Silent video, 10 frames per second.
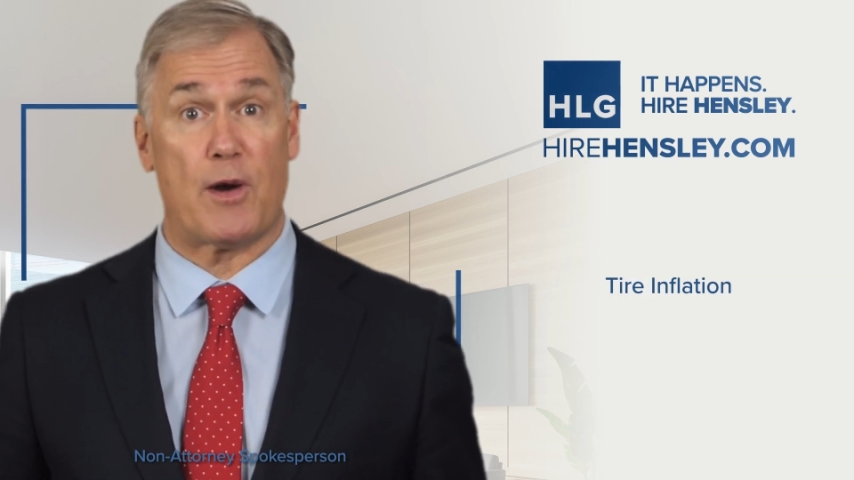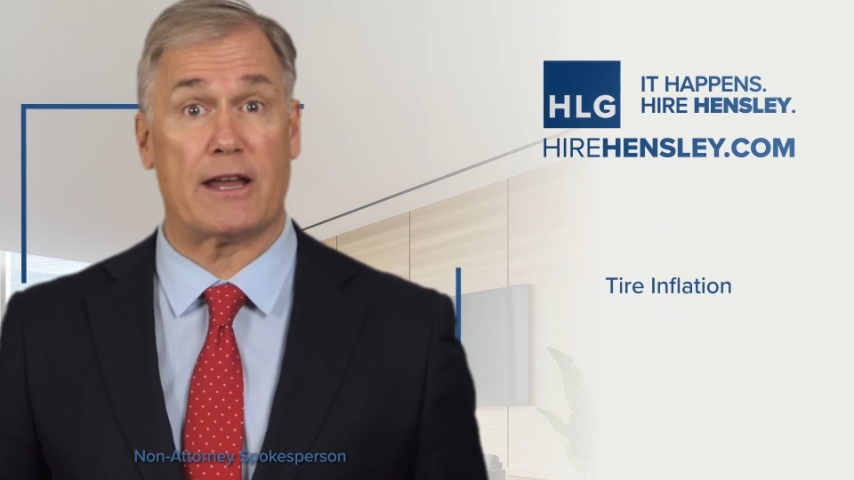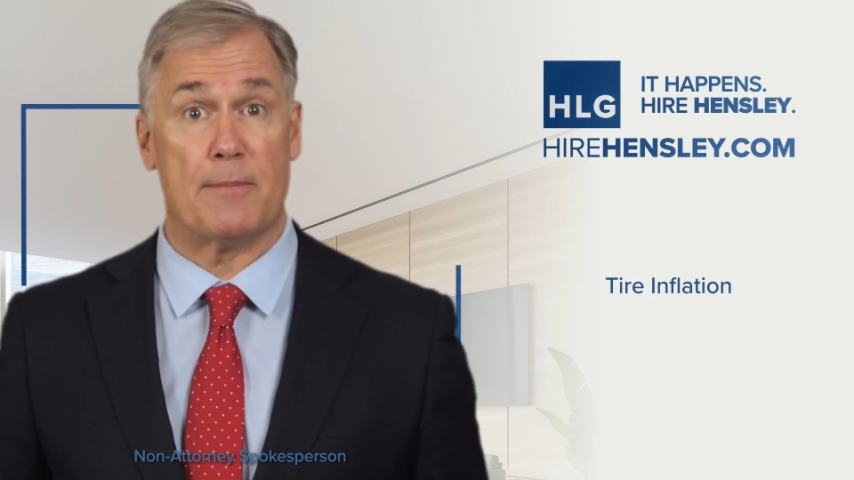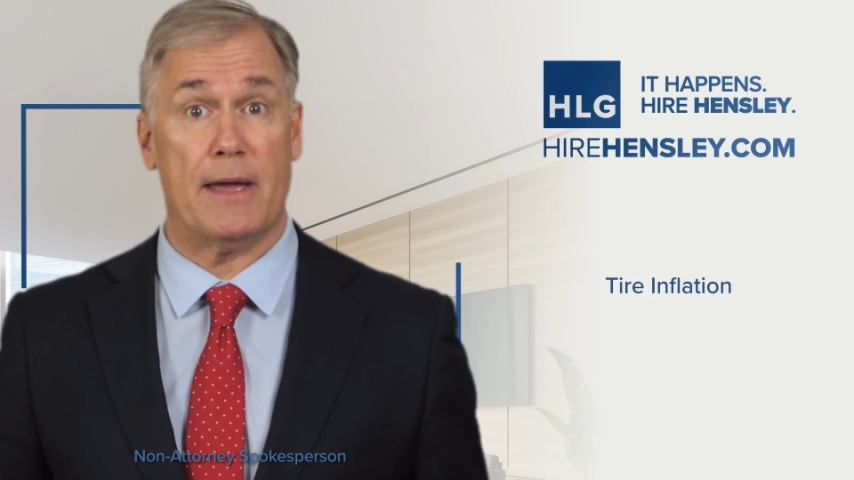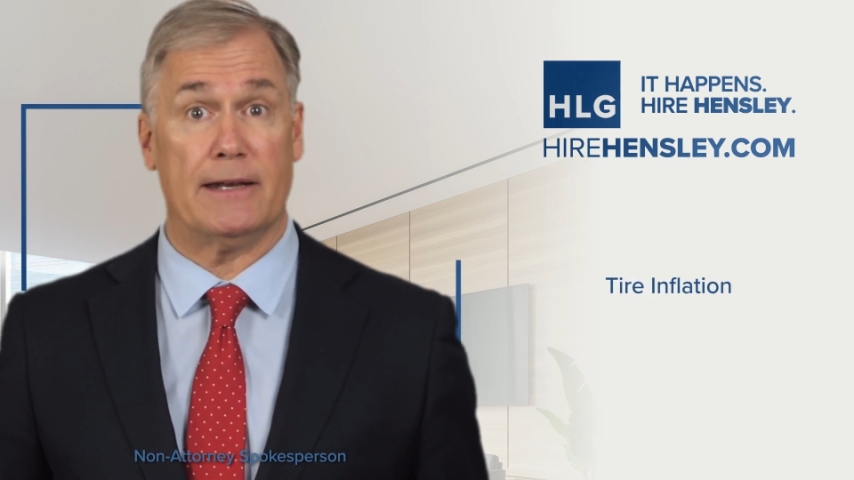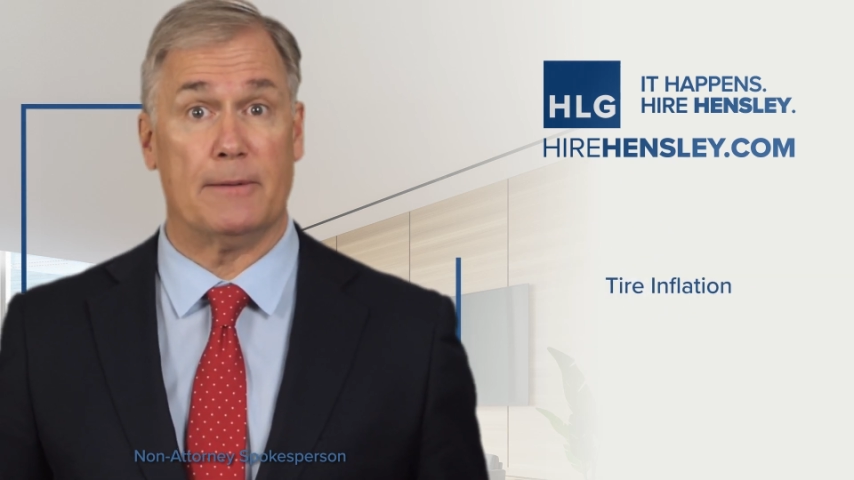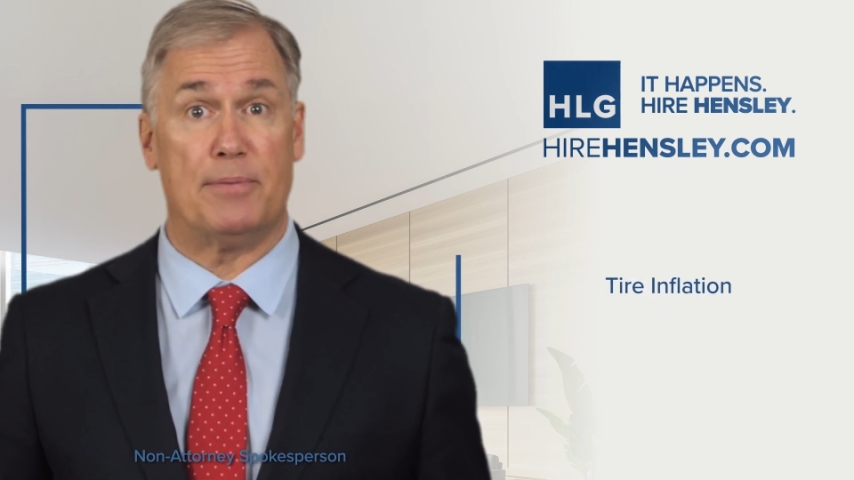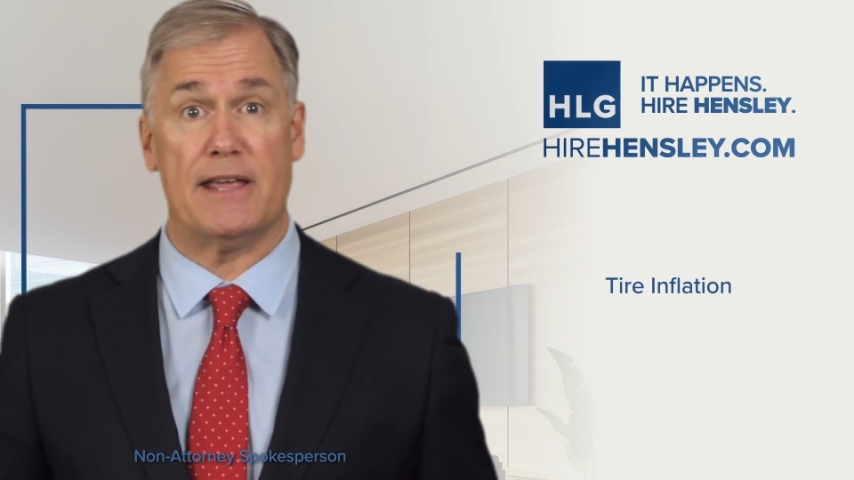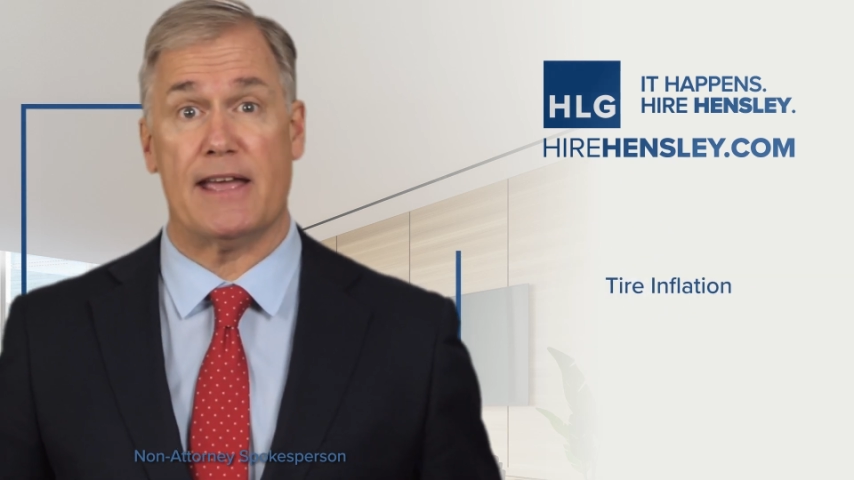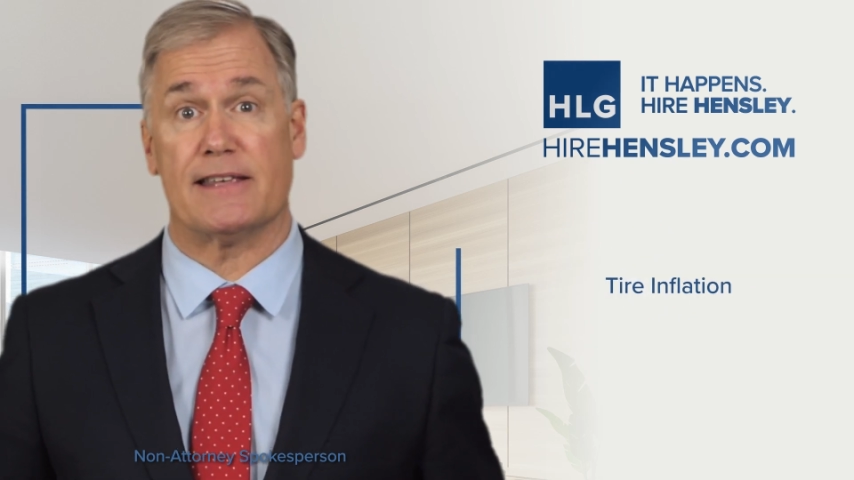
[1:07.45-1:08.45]
recommended
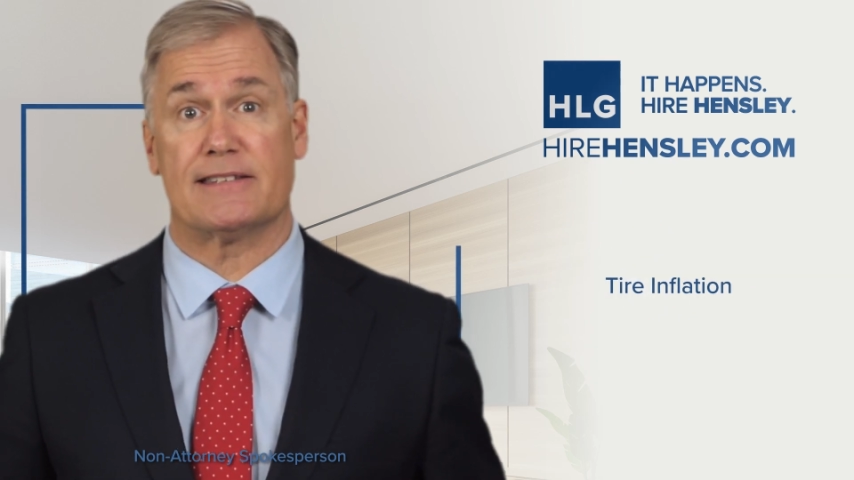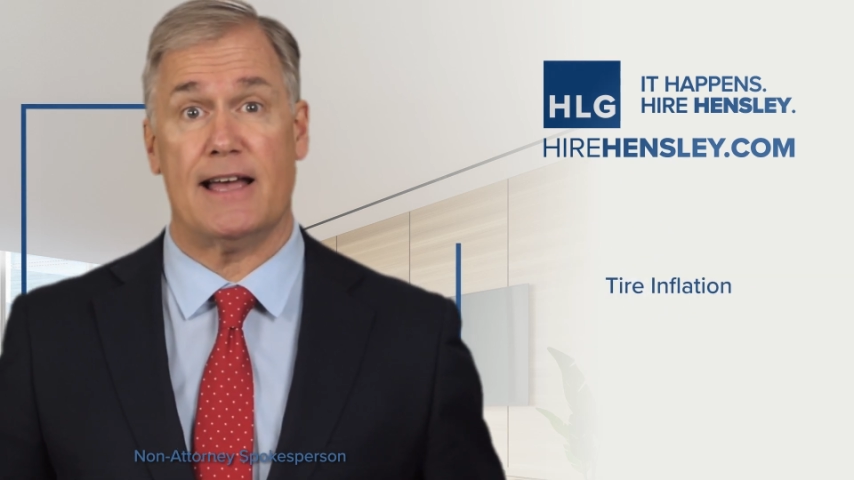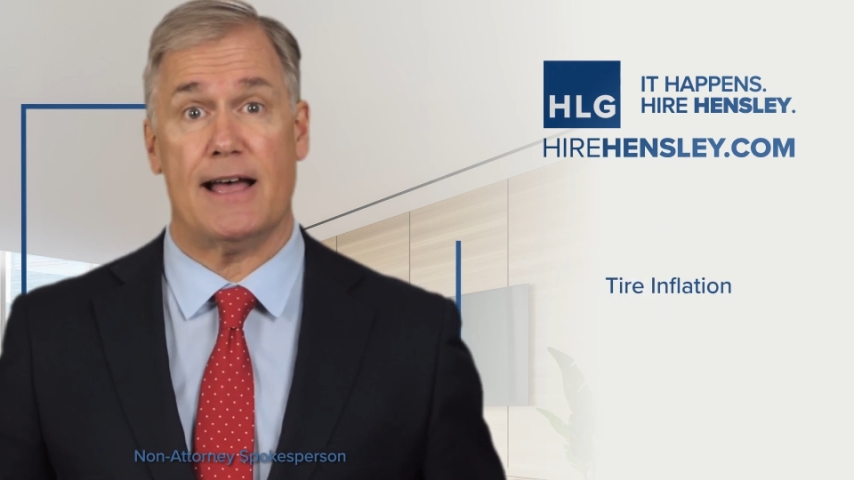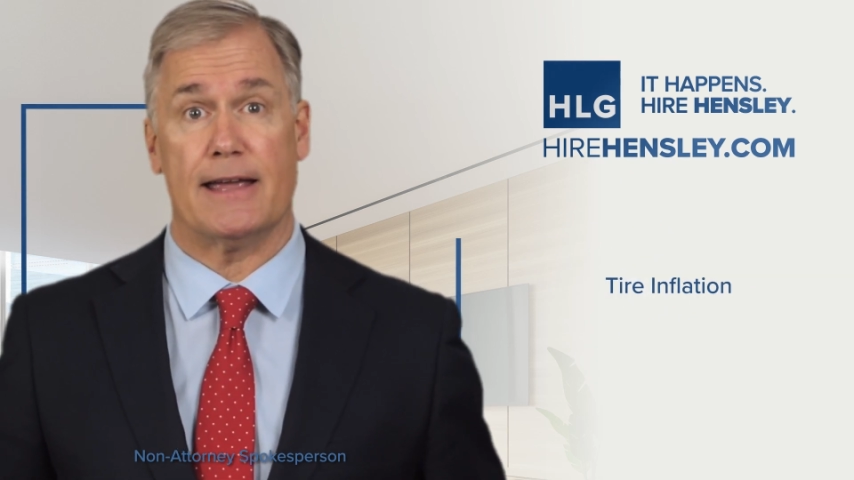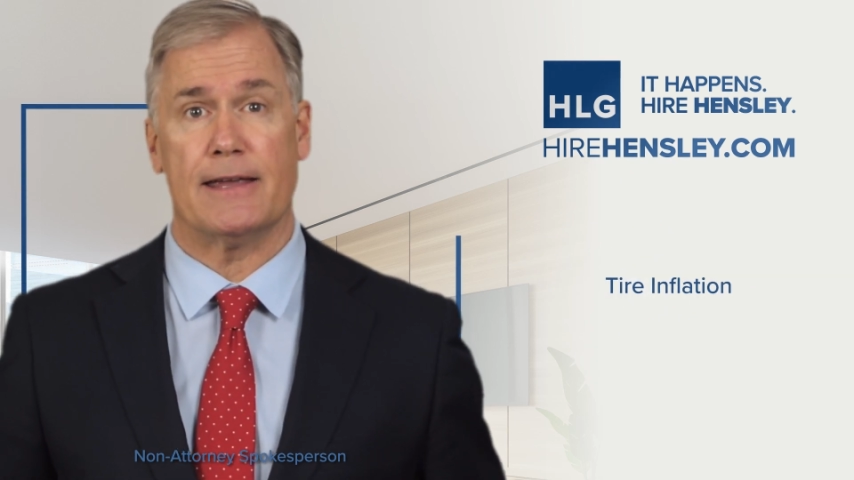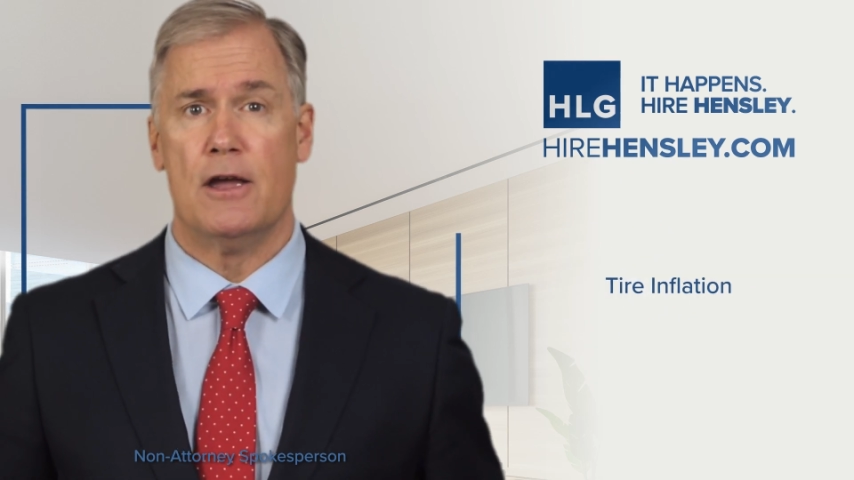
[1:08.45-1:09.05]
PSI,